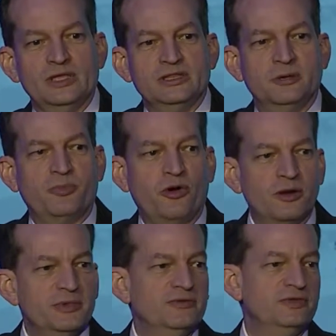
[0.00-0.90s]
The
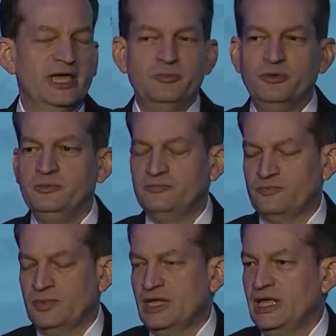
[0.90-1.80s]
Department of Labor
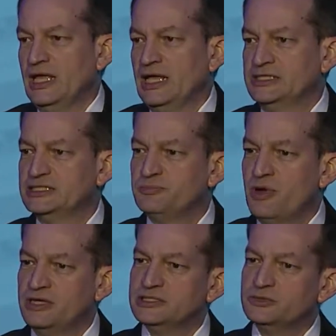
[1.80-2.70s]
is
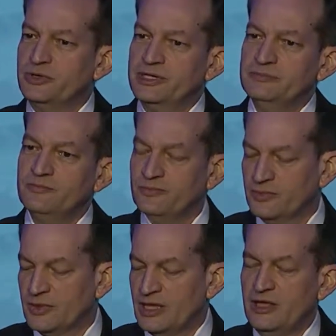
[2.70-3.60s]
sponsoring
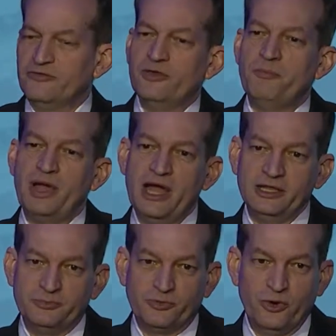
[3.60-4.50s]
some
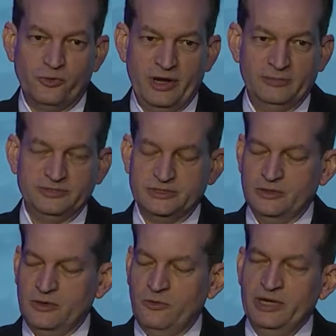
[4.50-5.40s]
pilot programs.
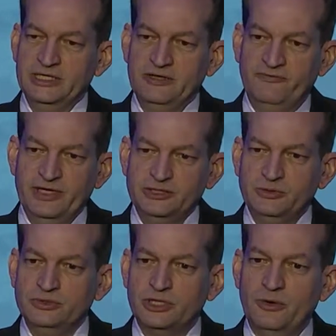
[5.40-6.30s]
When
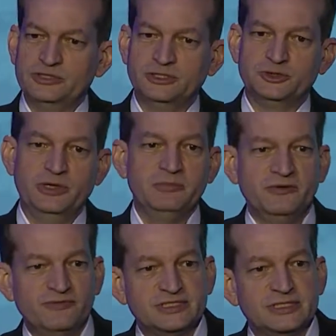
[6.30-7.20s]
individuals go into
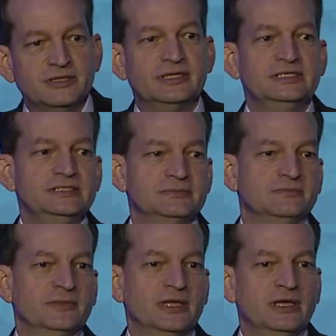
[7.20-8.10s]
treatment facilities,
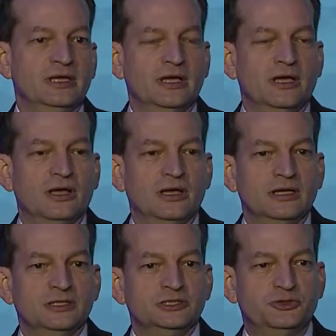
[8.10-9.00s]

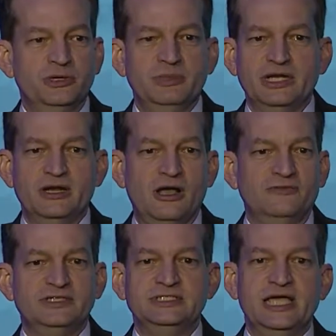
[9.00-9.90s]
treatment can
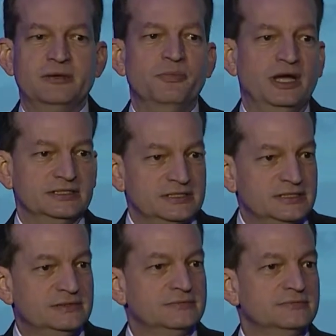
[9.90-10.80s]
often take months.